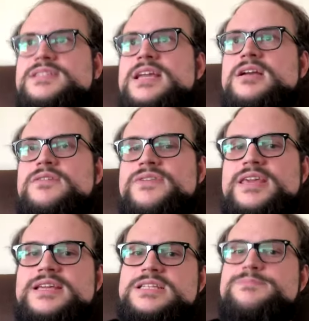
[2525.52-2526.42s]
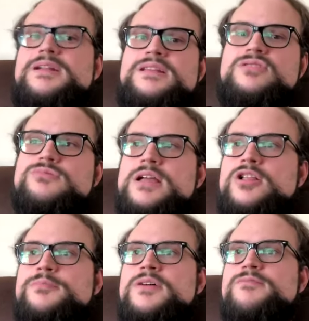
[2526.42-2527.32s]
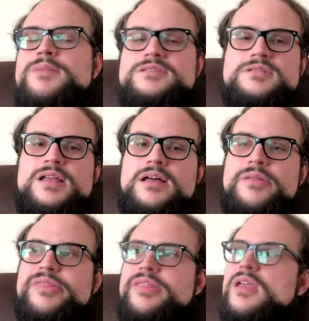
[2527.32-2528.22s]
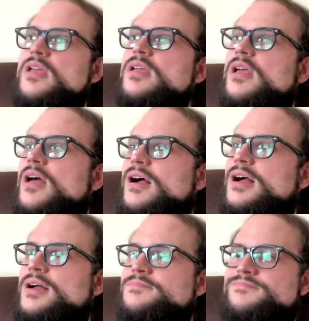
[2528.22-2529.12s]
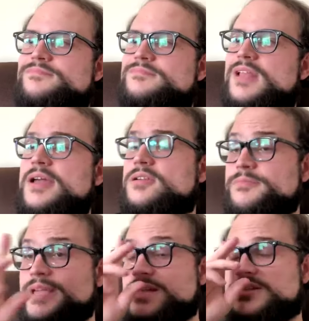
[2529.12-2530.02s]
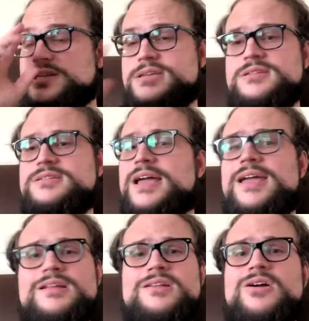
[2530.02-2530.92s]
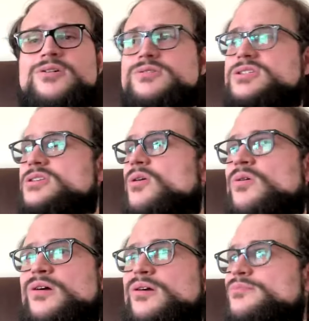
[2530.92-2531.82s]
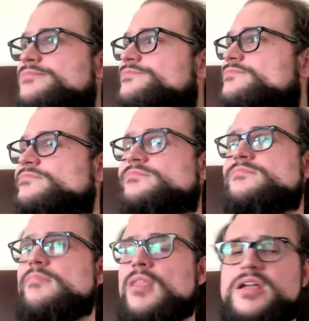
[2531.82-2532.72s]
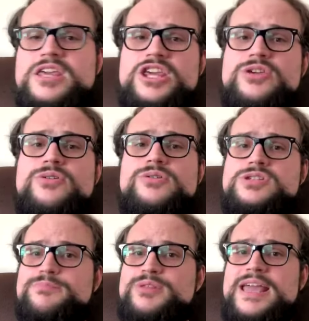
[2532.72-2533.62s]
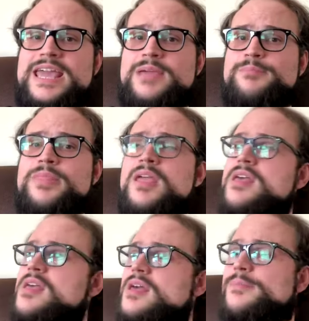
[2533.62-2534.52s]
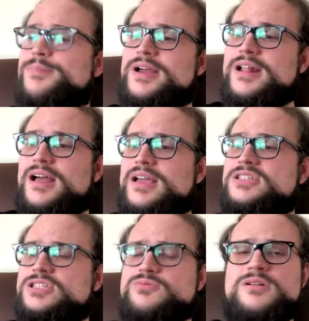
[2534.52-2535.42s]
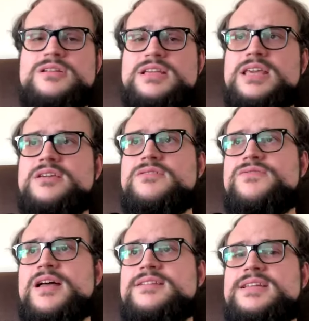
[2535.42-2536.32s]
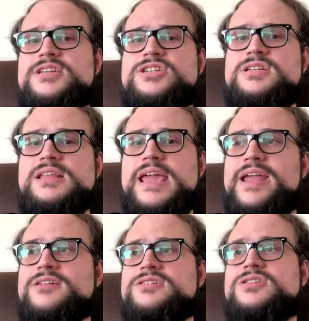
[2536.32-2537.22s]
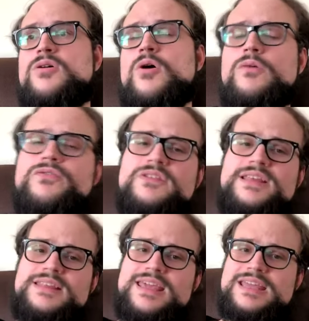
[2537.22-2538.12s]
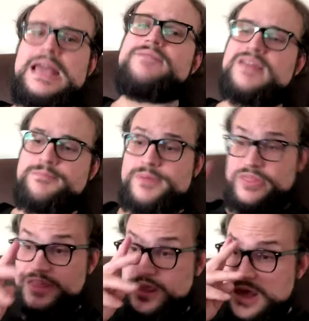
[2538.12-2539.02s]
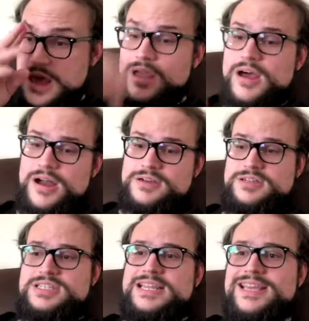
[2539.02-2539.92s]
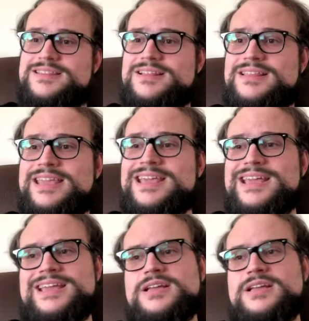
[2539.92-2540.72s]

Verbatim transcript: as Gary Vee is, but in the realm of mental health. Um, I don't mean to diagnose or accuse or blame. But I just wanted to give validation to the haters so hopefully they can have empathy, understand that, like,